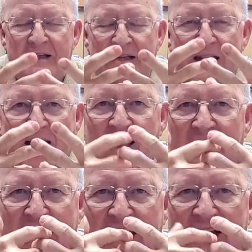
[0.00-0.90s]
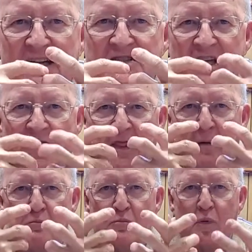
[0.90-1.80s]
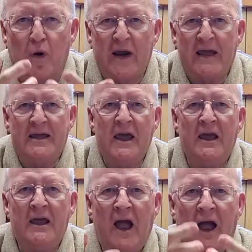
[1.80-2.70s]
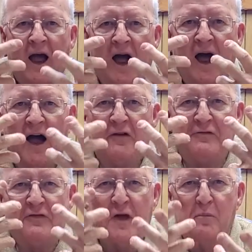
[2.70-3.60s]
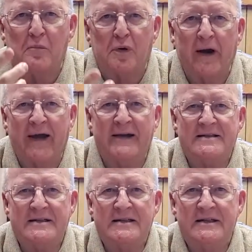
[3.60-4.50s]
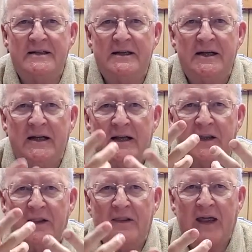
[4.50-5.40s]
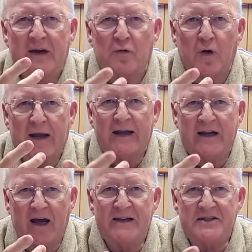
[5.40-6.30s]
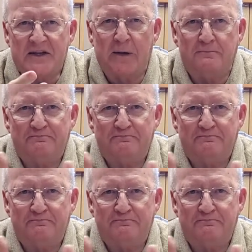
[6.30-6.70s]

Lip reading: Now, it is in the breaking of the bread they recognize him.